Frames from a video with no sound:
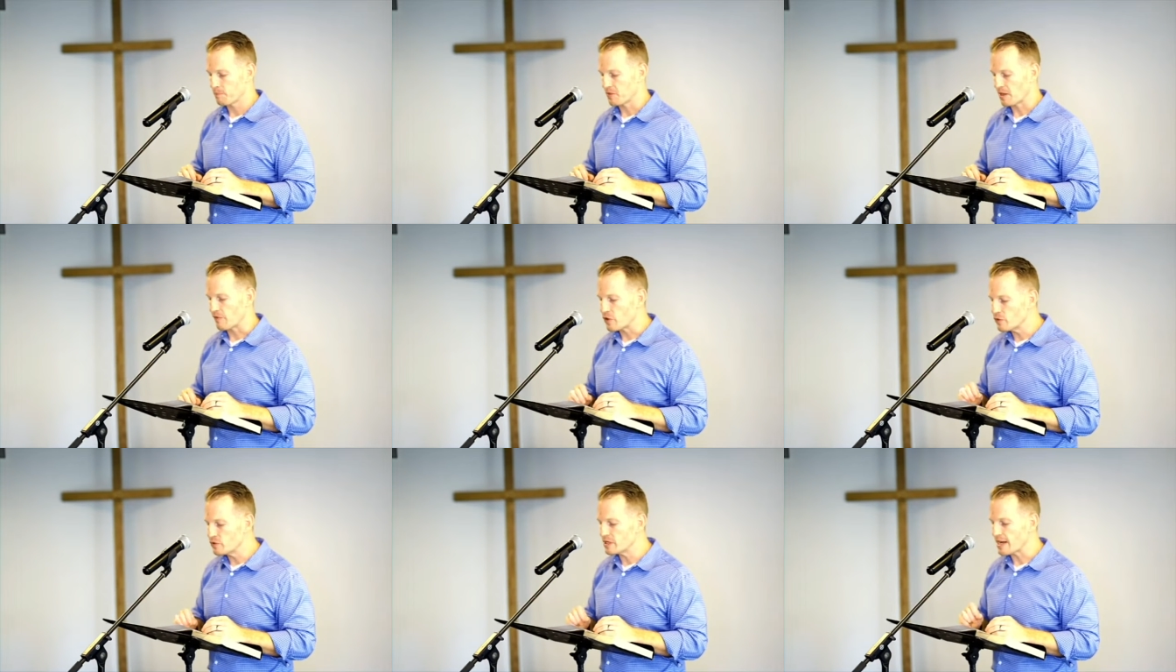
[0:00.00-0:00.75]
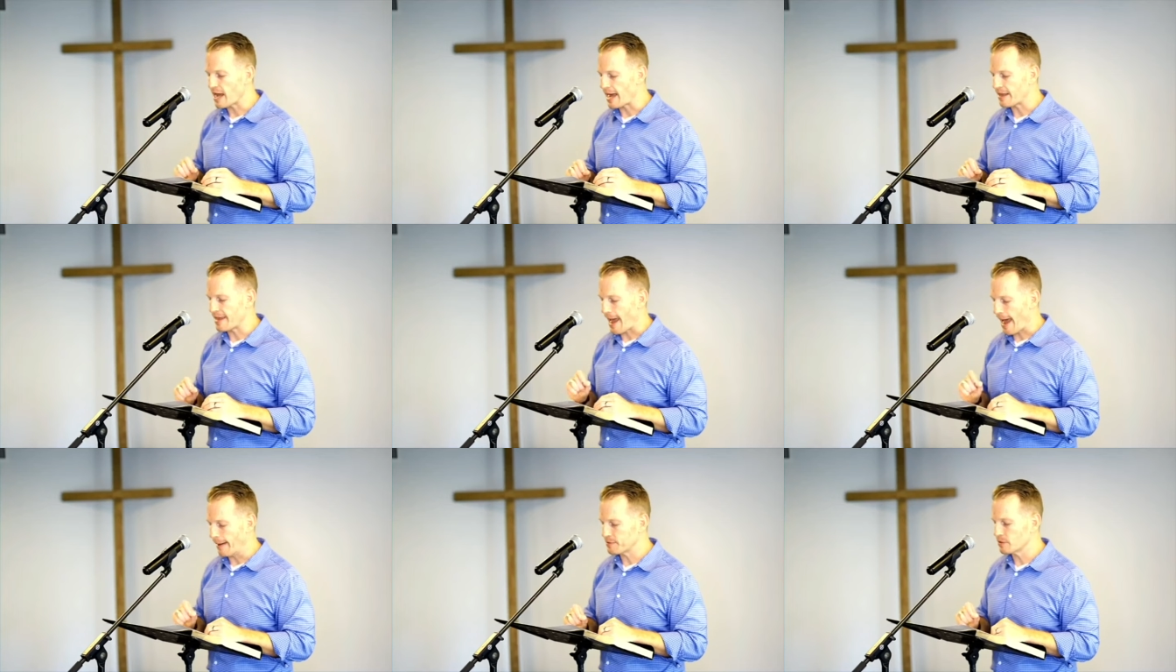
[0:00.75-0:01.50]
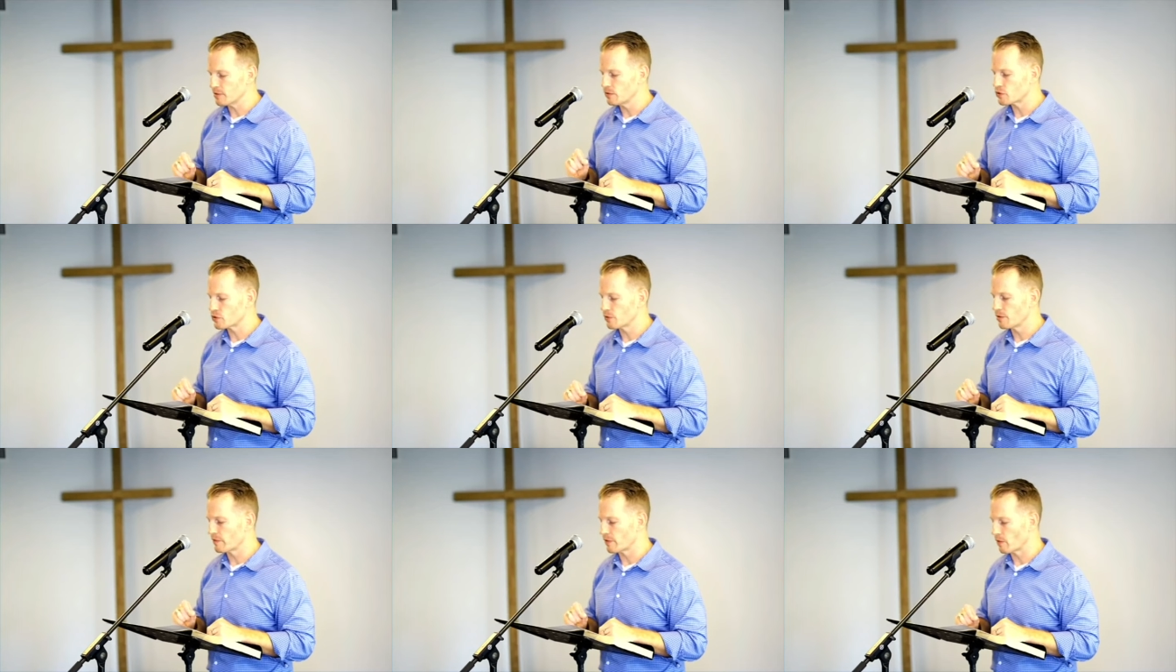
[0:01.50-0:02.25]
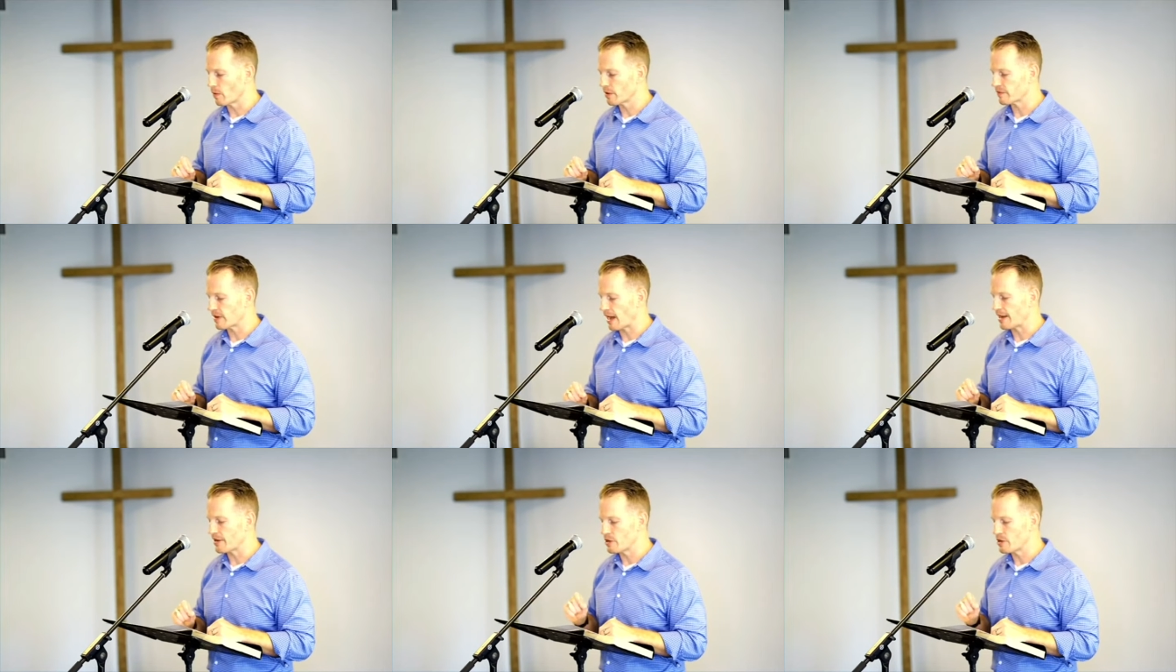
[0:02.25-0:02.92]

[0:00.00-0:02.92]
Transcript: If you deny the absolute truth of the Word of God,